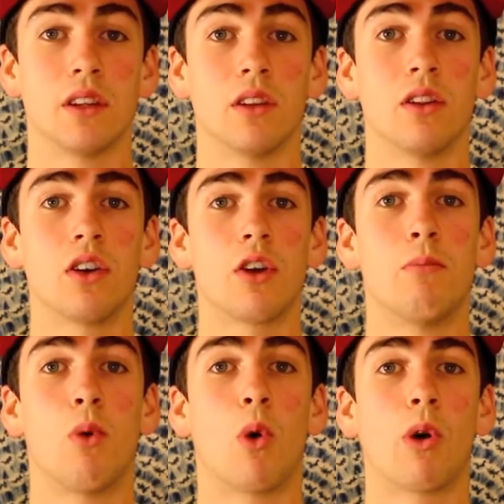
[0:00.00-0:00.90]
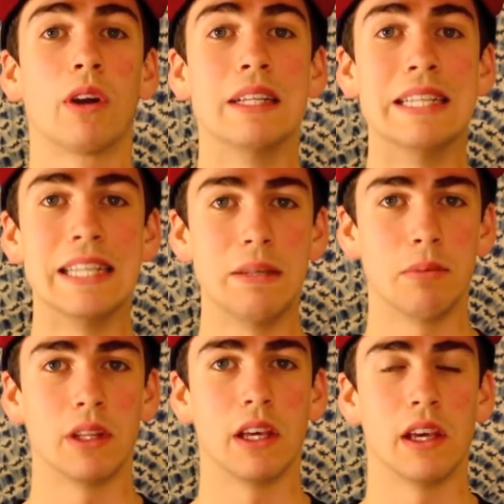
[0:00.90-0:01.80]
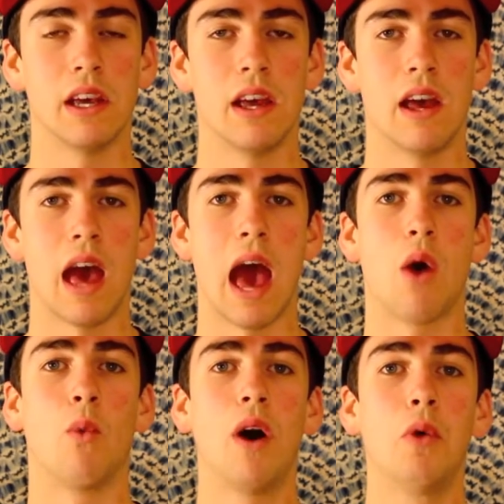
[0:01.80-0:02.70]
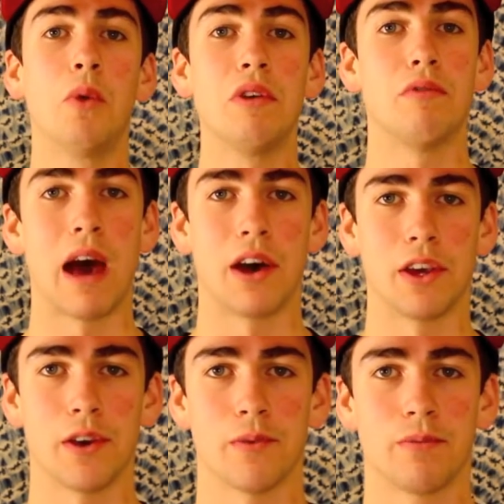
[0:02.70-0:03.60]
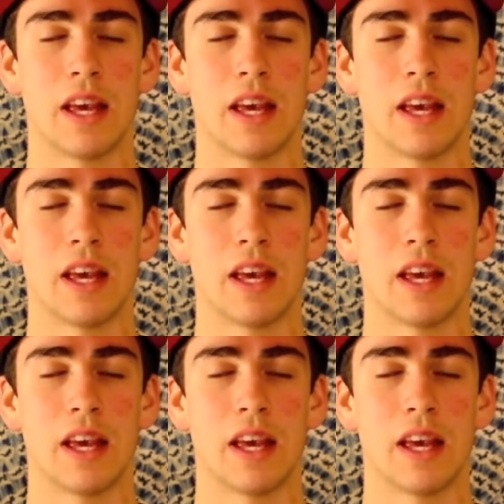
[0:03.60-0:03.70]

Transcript: to look more deeply at what we value.